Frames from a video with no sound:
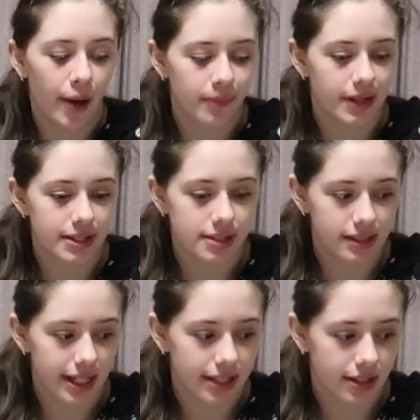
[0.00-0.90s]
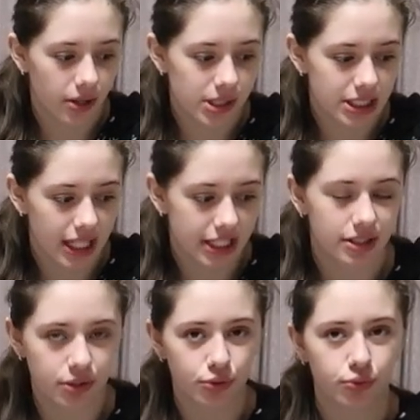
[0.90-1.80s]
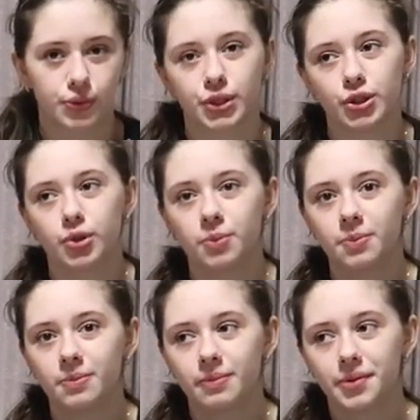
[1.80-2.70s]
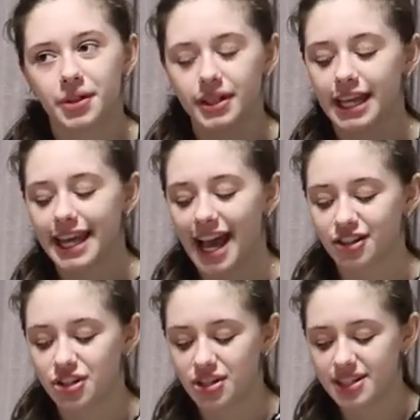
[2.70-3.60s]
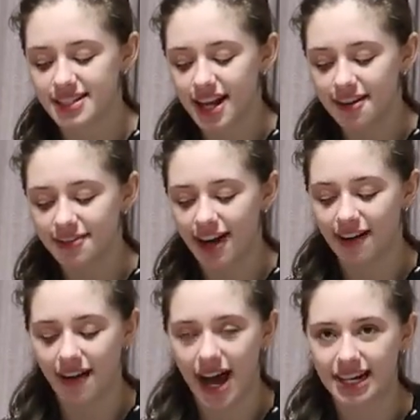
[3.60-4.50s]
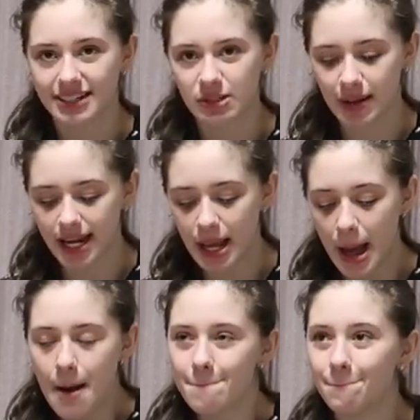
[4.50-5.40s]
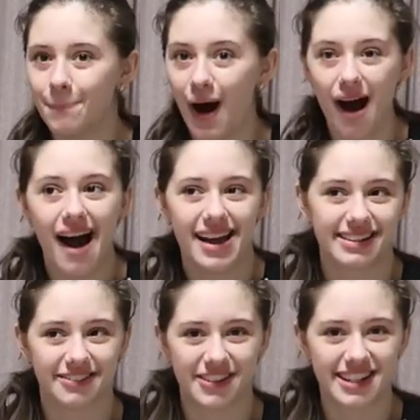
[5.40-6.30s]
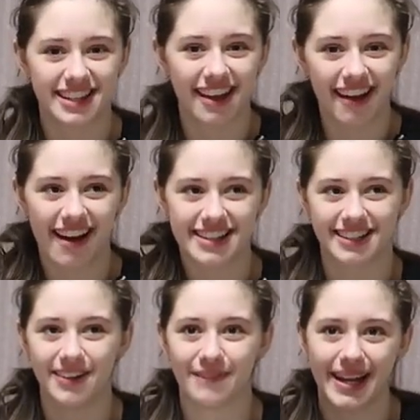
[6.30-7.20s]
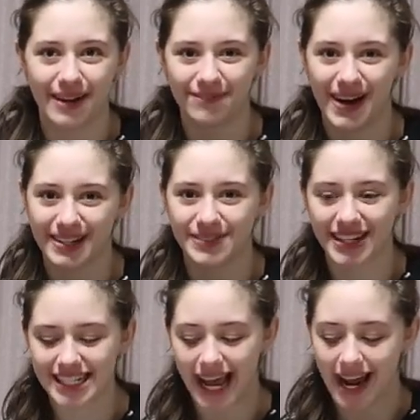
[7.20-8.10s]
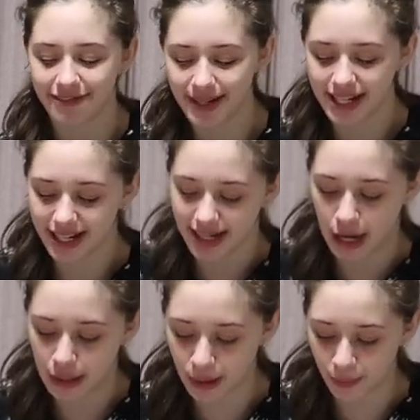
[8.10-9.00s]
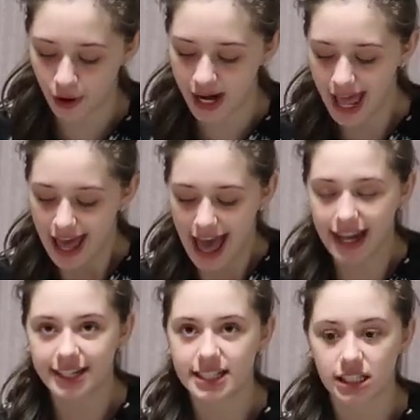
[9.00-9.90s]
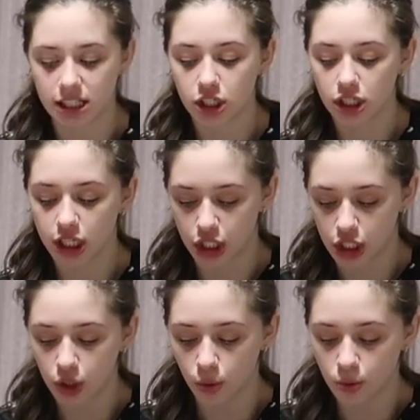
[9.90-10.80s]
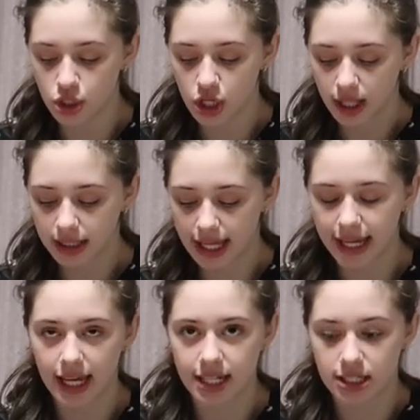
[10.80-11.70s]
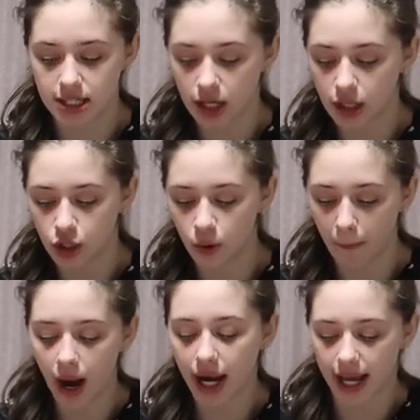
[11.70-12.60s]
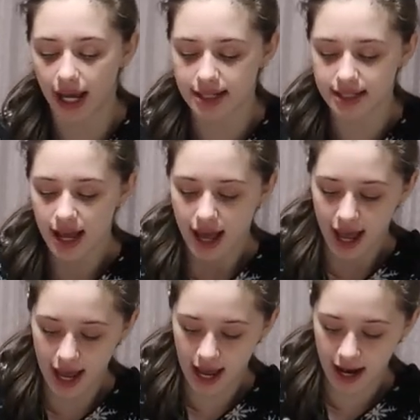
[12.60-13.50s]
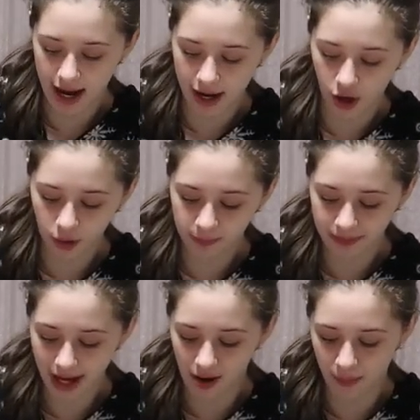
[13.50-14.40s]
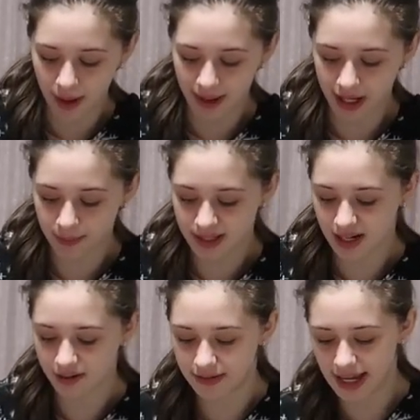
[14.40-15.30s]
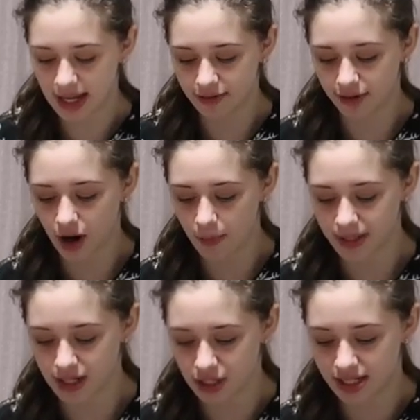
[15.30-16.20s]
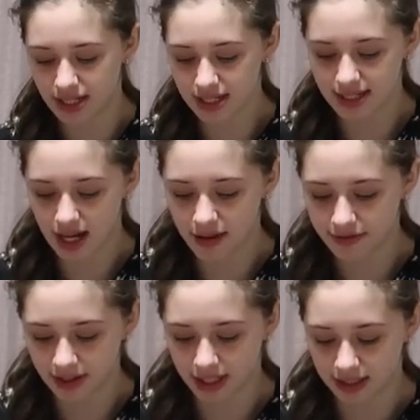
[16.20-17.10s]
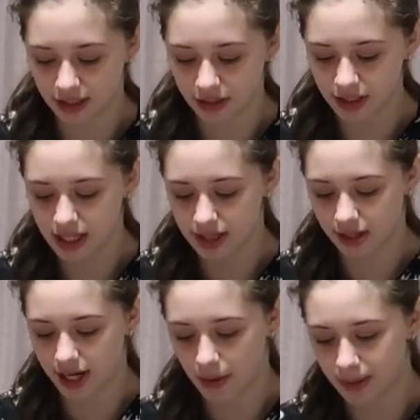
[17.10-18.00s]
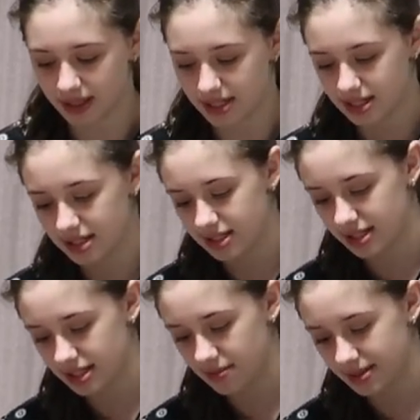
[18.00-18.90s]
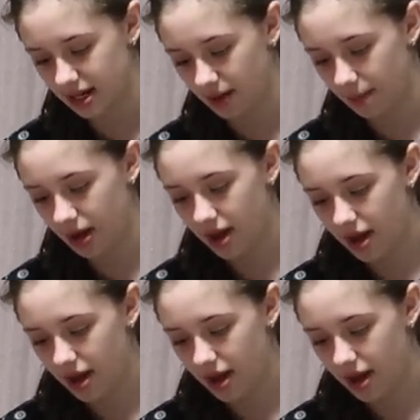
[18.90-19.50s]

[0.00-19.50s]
I'm gonna, like, go into, like, the room, or like extra stuff. I don't know how to explain it, but the first thing I got is a new makeup box because I've been needing a new one, and it's literally huge. Like, it's humongous, and I hope that all my makeup is gonna fit in it for competitions and stuff. Like, literally, look how big this is. This comes up.